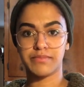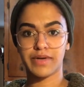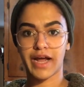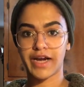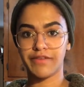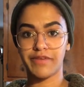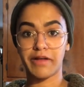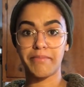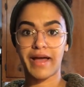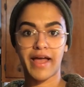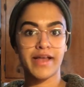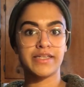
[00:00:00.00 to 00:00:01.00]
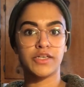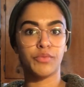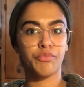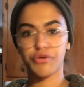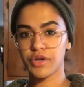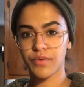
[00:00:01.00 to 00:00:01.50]
kind of like my ideal
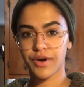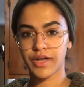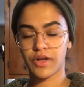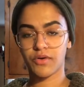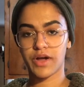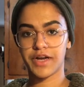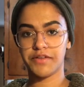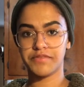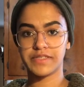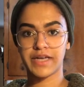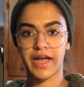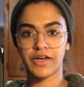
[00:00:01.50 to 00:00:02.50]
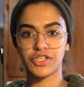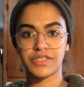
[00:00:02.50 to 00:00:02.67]
pre-workout kind of snack,